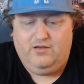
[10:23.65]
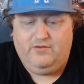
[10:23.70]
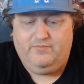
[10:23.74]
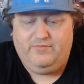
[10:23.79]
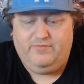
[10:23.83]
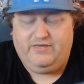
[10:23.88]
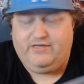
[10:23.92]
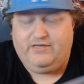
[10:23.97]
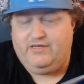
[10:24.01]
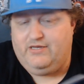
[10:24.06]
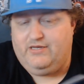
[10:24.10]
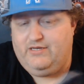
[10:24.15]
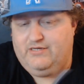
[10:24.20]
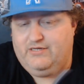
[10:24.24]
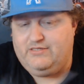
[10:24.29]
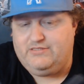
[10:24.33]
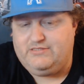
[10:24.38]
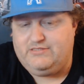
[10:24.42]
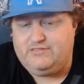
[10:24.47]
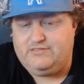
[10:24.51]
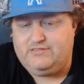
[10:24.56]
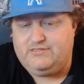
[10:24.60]

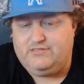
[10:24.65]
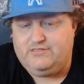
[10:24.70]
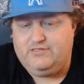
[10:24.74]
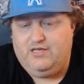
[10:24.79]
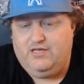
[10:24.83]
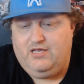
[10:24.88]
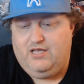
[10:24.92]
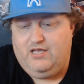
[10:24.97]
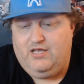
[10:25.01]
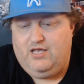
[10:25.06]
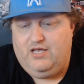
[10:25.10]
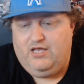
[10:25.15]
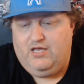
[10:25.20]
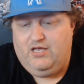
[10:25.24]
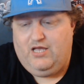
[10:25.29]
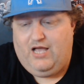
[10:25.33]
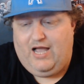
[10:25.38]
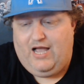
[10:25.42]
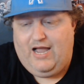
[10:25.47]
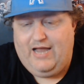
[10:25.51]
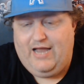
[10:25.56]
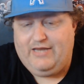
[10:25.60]
Because
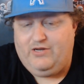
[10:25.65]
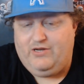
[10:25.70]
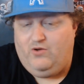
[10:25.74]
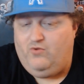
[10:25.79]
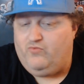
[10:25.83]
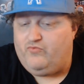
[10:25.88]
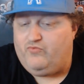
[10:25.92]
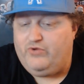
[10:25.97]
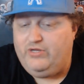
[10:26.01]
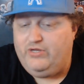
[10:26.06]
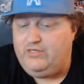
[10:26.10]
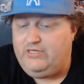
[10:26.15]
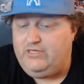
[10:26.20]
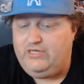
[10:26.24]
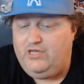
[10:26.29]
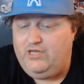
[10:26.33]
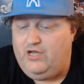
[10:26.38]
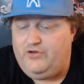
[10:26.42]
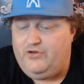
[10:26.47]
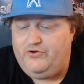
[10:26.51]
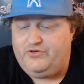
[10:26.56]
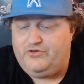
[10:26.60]
I don't really
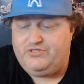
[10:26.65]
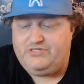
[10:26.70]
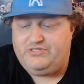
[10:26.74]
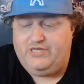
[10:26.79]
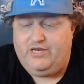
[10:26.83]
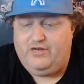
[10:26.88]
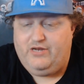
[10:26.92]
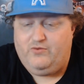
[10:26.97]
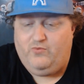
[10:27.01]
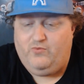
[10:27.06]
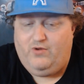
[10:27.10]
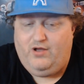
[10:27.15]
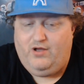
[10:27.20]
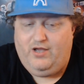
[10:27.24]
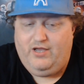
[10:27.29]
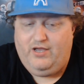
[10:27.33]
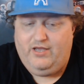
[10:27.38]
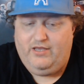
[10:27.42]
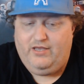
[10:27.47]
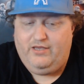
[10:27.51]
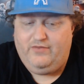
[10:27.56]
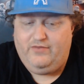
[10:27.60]
understand
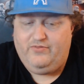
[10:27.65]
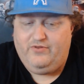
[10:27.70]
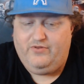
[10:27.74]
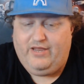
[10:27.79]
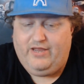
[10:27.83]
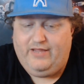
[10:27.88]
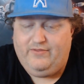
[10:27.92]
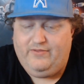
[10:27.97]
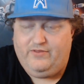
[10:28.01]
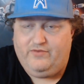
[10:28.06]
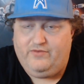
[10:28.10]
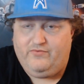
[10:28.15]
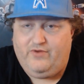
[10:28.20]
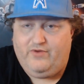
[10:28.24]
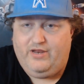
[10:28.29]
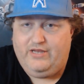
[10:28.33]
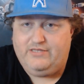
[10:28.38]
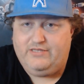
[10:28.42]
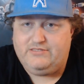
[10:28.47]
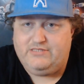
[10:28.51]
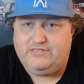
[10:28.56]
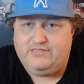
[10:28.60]
why the alien
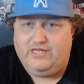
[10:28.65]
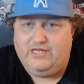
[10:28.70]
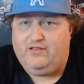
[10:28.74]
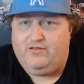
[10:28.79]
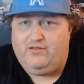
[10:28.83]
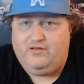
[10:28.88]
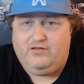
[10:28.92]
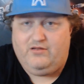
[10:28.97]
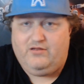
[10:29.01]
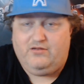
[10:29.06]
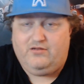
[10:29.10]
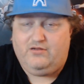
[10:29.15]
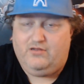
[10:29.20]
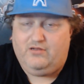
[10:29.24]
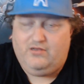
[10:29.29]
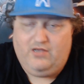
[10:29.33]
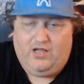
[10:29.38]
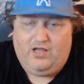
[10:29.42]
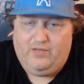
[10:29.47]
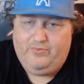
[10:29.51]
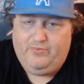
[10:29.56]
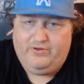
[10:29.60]
race. Now,
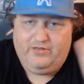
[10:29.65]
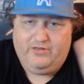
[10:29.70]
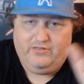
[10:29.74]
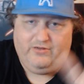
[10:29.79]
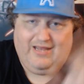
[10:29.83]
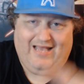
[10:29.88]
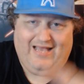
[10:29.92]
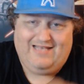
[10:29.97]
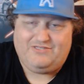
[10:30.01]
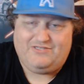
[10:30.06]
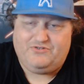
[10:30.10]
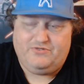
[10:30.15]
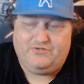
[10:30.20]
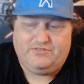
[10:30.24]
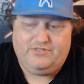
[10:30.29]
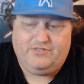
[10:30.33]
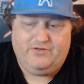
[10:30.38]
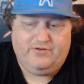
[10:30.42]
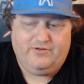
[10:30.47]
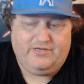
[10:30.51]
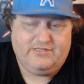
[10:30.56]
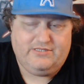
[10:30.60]
I'll put a little asterisk
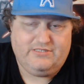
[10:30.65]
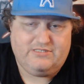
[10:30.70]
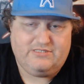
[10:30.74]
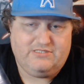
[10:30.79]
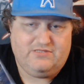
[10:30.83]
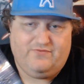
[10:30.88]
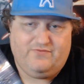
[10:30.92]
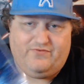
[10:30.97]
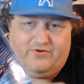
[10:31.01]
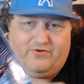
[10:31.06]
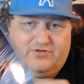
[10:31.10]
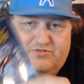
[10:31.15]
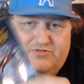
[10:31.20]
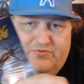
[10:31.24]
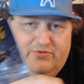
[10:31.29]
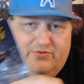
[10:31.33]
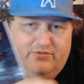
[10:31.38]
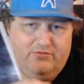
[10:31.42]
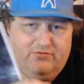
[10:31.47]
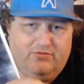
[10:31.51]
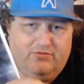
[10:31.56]
here because this is the first one.